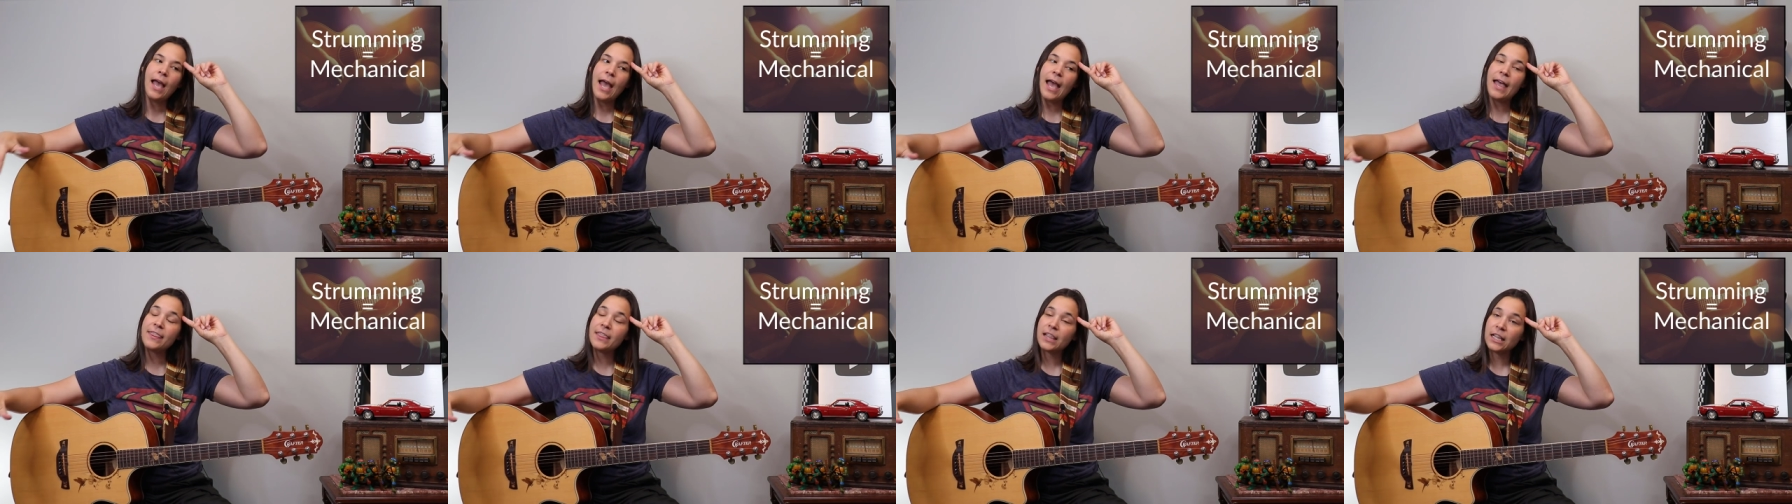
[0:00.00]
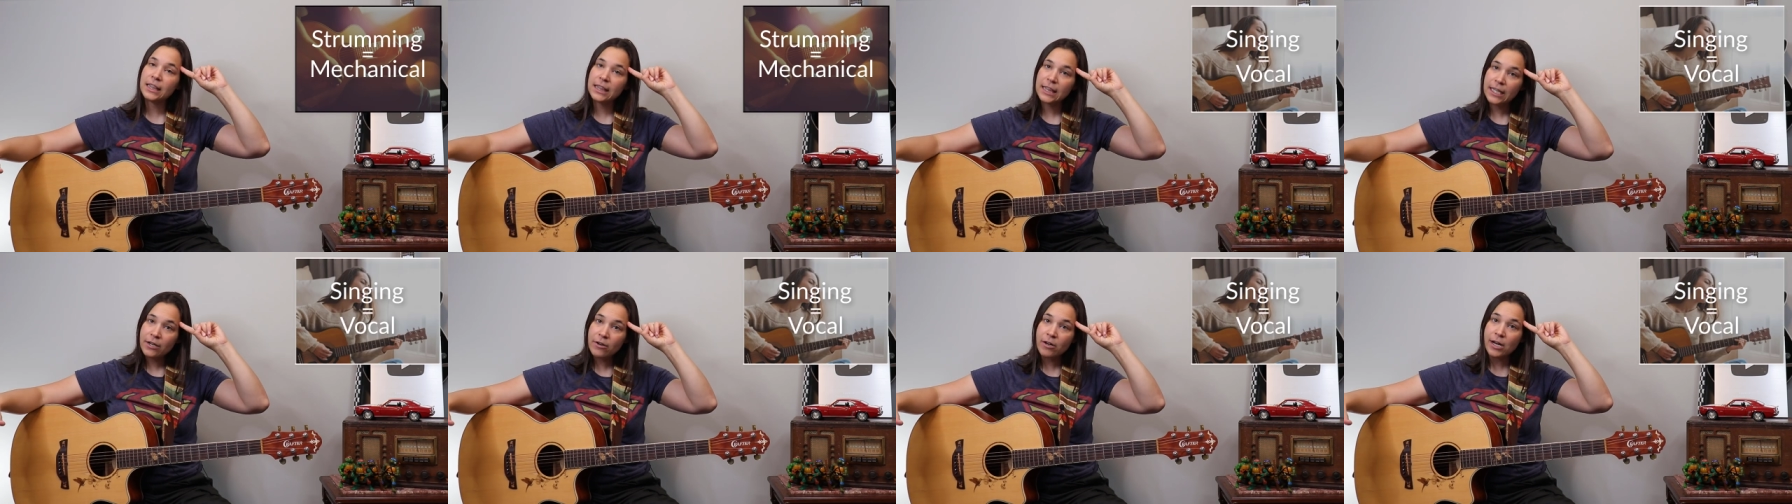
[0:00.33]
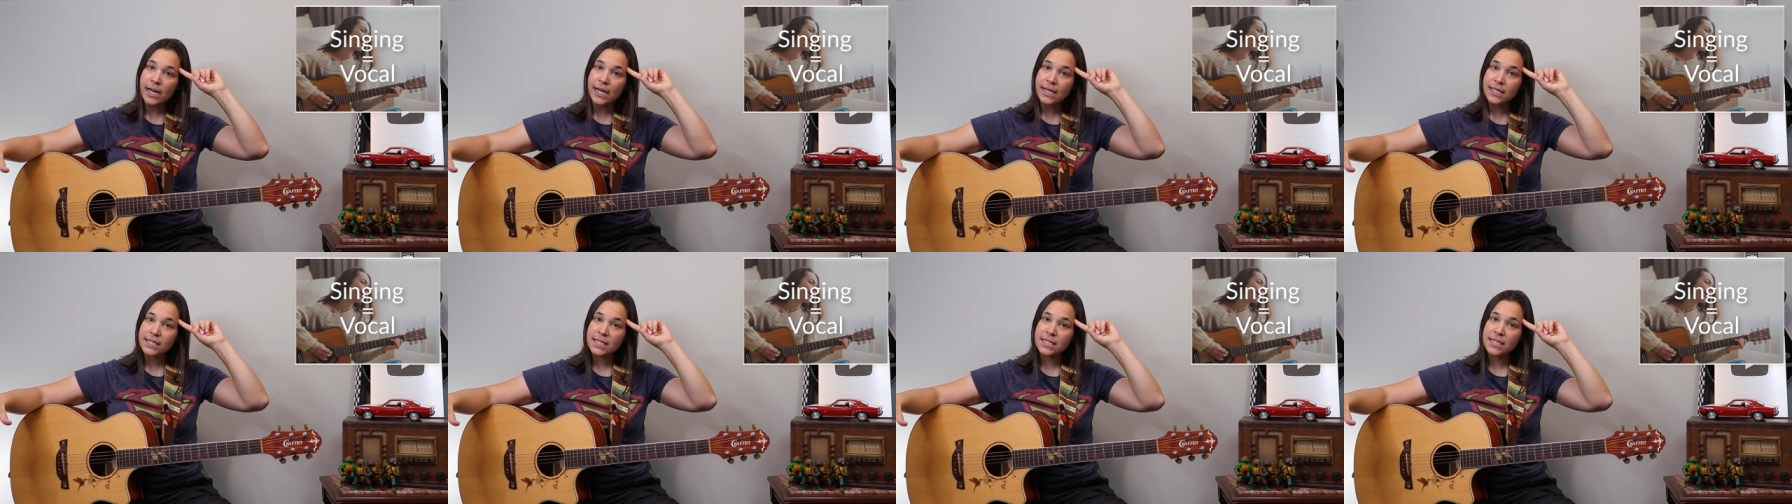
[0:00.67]
And the
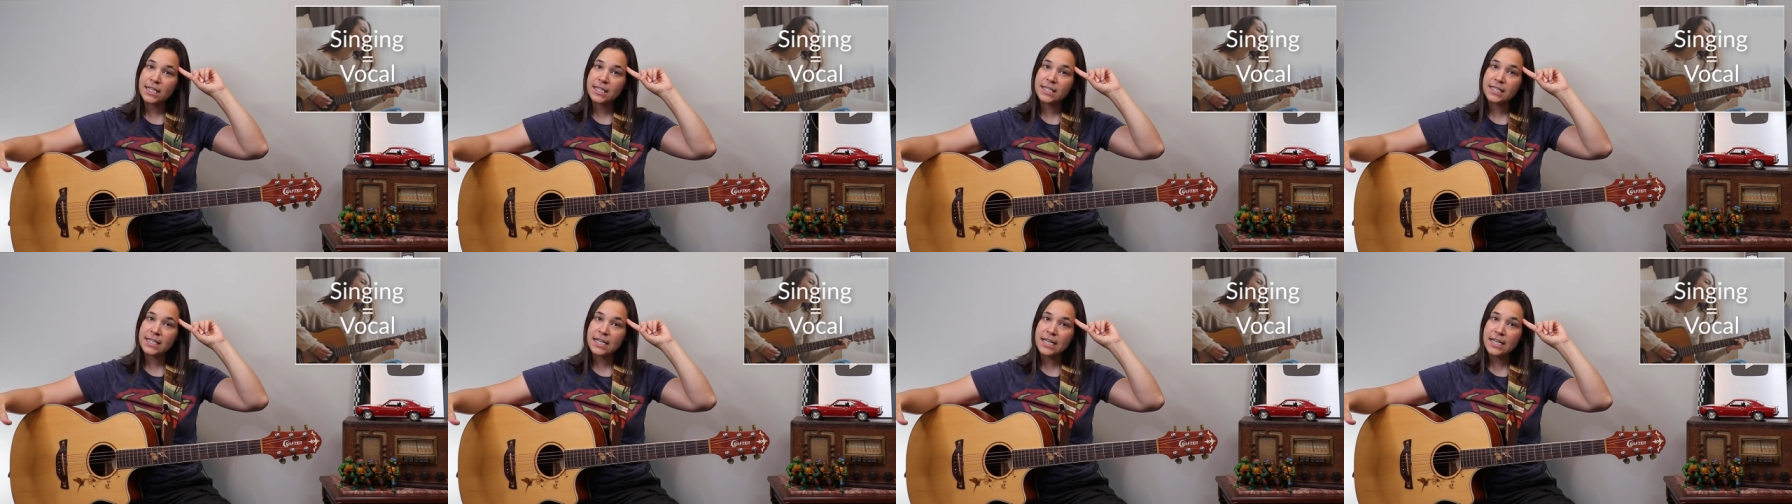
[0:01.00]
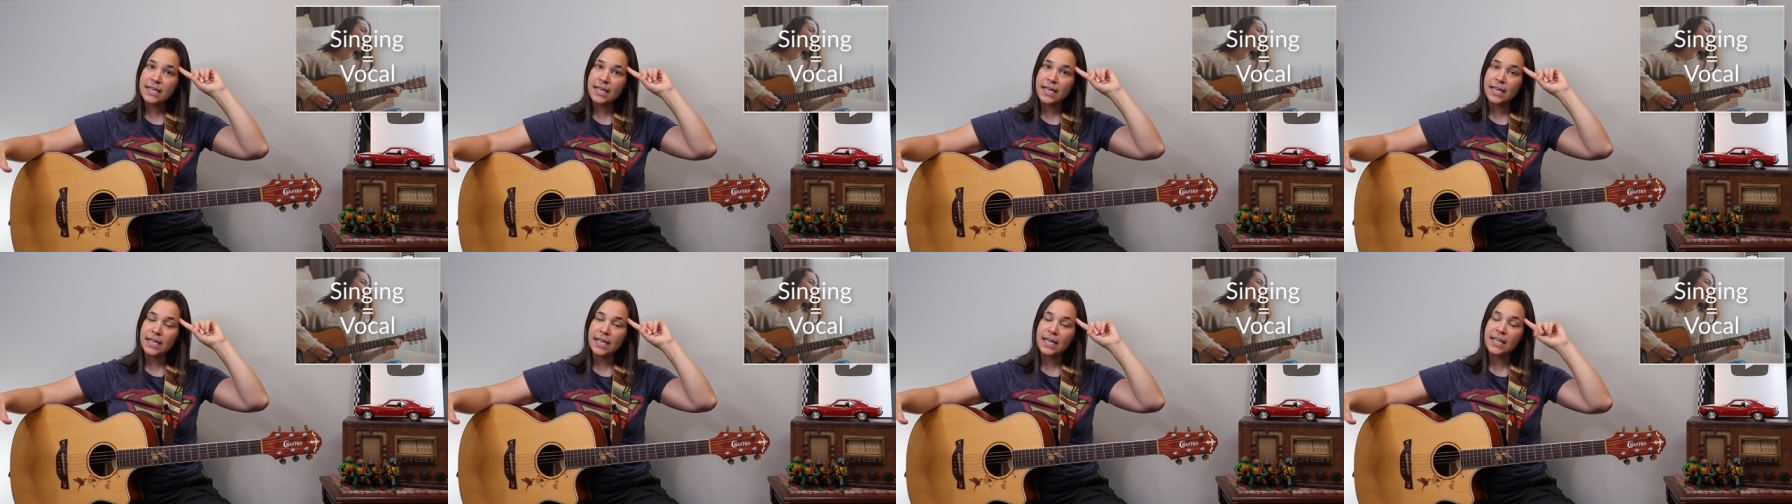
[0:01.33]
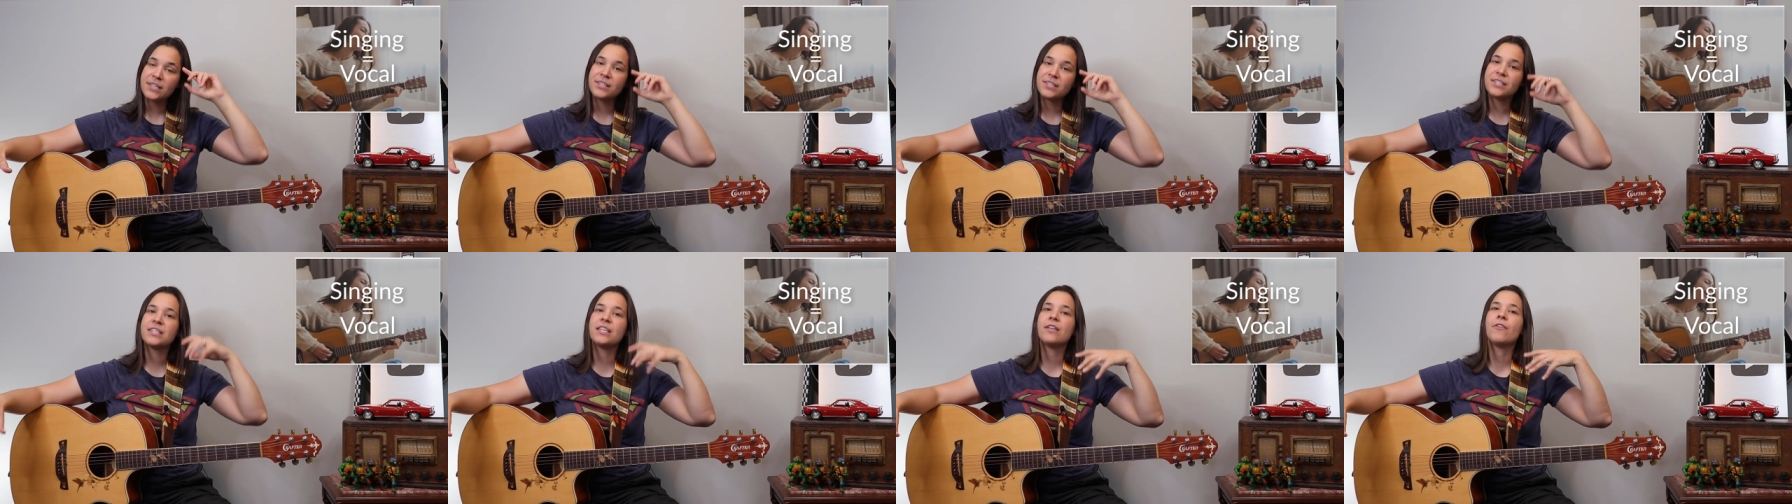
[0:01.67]
lyrics and the singing
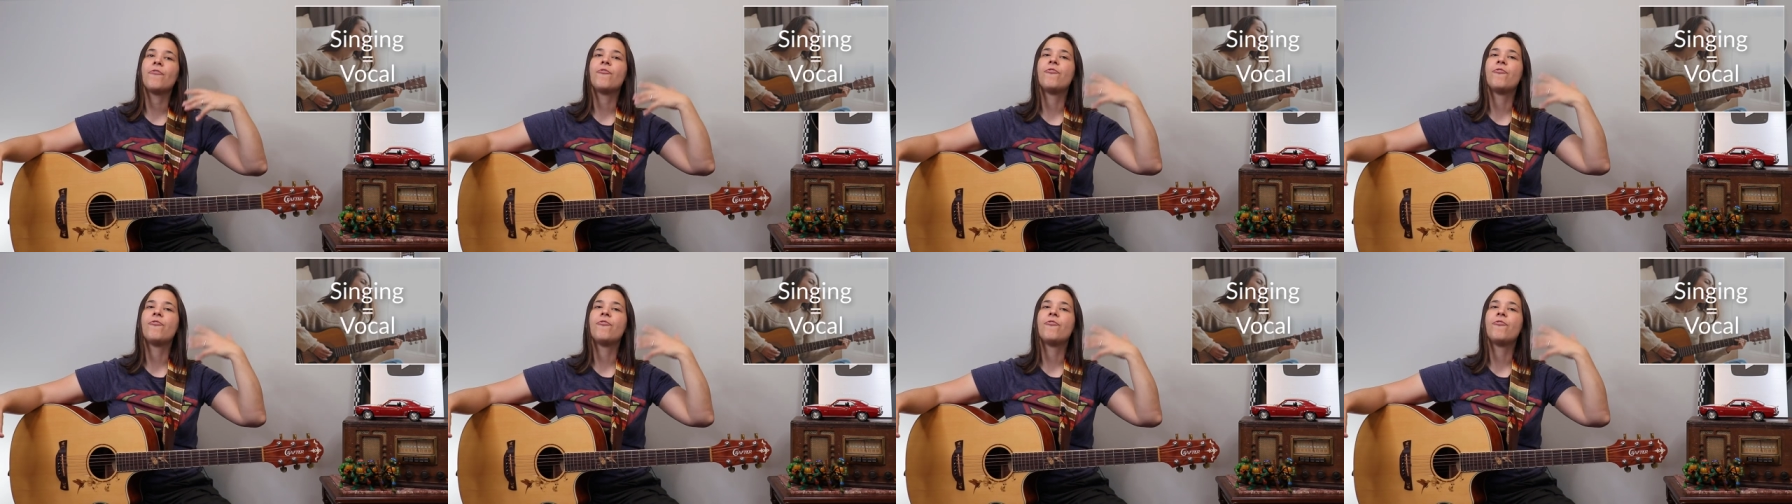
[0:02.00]
is the